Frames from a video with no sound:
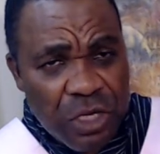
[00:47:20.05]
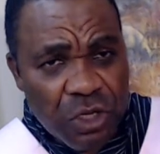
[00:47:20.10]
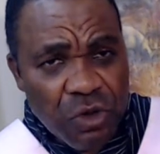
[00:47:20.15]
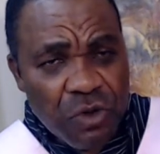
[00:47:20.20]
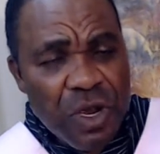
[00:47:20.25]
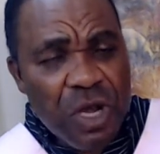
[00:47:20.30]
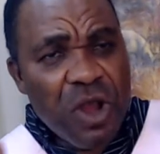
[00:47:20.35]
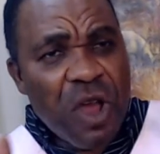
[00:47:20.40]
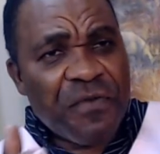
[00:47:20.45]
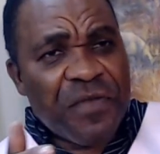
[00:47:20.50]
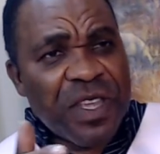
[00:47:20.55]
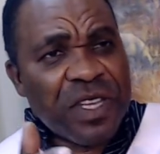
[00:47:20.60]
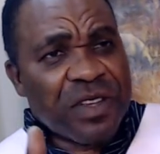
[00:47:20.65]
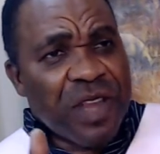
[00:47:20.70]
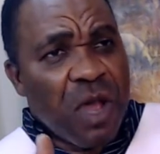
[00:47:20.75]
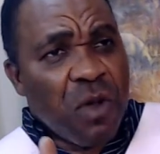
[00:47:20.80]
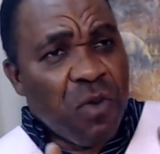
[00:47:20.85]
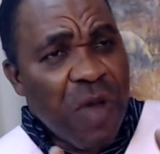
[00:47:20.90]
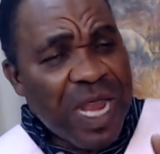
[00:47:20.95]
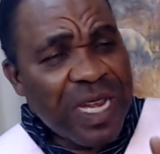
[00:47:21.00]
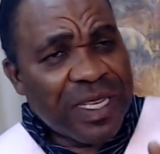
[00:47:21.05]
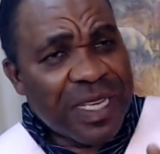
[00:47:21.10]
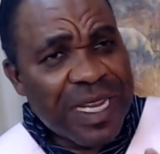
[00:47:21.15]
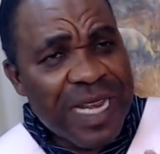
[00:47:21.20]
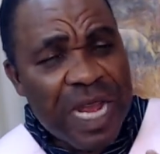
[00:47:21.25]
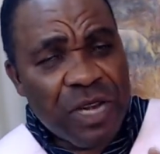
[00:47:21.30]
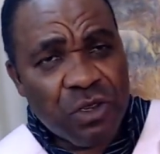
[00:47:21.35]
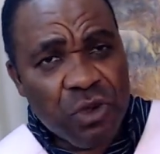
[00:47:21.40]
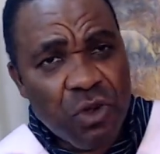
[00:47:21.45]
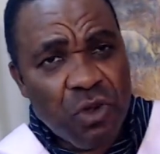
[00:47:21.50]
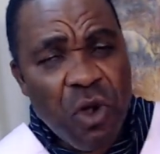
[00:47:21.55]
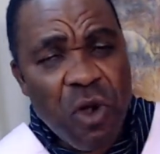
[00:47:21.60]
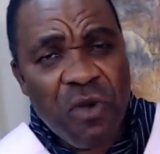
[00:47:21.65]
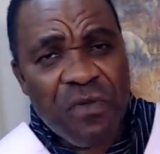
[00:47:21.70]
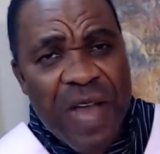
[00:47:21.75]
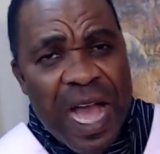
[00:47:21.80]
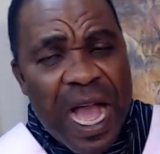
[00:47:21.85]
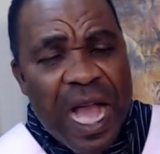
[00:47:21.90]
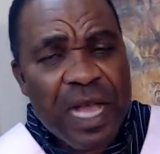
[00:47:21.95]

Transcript: children of Israel went in and took over.